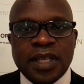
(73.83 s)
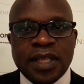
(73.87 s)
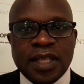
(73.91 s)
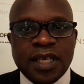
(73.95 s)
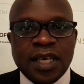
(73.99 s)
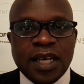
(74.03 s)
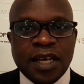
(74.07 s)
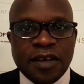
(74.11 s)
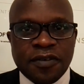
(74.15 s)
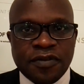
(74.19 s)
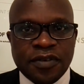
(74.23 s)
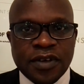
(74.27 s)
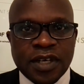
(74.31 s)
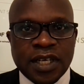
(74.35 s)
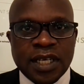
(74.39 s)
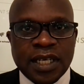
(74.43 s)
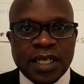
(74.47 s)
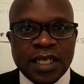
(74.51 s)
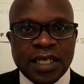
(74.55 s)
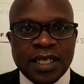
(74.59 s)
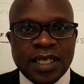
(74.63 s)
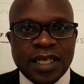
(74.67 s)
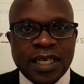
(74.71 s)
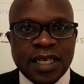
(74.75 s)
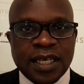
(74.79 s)
the
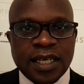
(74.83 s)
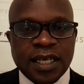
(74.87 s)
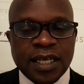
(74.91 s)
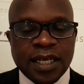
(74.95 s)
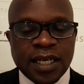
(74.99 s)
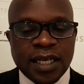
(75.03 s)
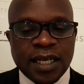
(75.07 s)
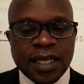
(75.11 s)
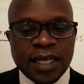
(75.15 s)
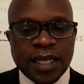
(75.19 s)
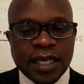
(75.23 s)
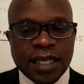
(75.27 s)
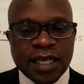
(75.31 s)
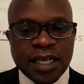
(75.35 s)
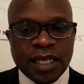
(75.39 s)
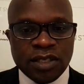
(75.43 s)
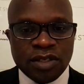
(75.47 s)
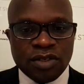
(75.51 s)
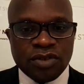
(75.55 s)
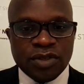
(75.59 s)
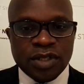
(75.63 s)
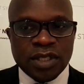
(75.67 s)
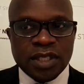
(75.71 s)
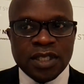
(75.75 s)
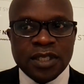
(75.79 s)
African uh, uh,
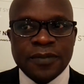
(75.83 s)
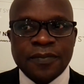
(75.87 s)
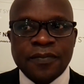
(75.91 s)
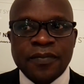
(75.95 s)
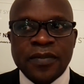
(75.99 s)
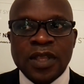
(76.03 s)
countries.